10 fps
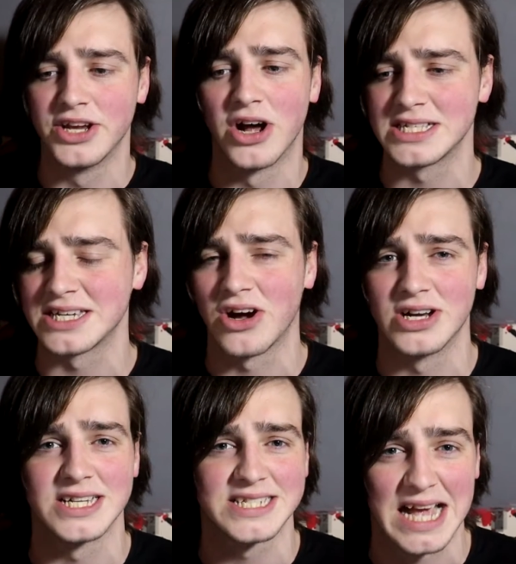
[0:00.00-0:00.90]
United
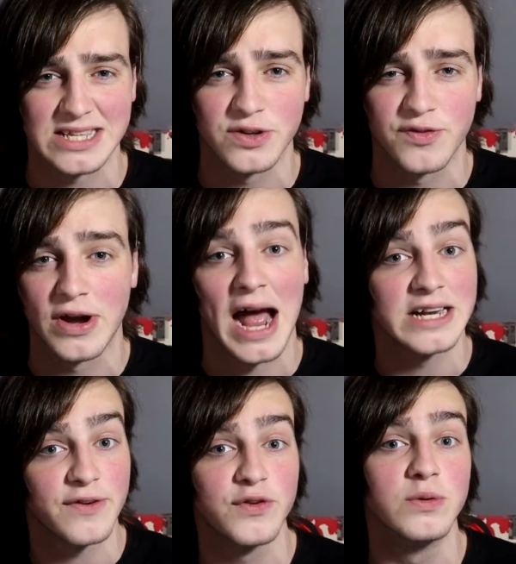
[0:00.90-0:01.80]
kind of settled for it,
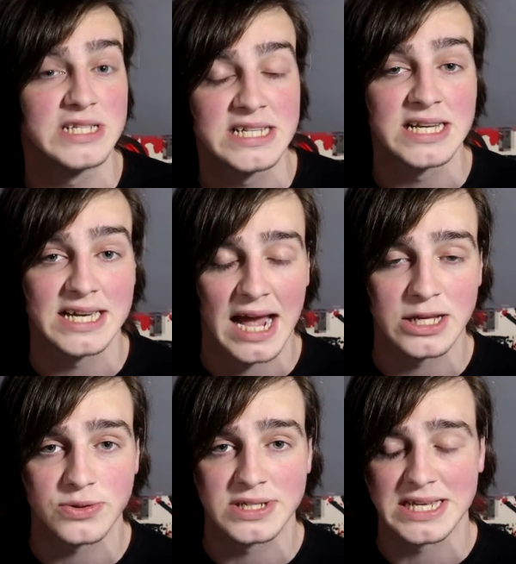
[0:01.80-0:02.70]
had a few decent counter